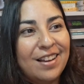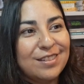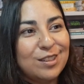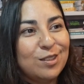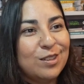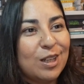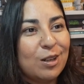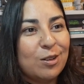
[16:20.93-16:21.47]

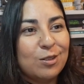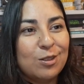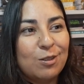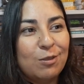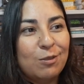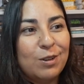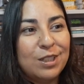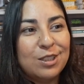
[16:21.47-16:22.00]
to the
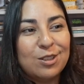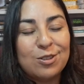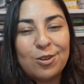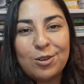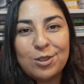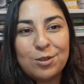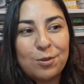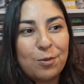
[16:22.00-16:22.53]
Goodreads
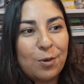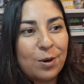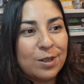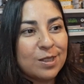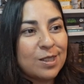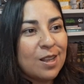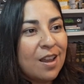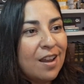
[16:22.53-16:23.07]
Choice
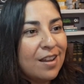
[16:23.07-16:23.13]
Awards.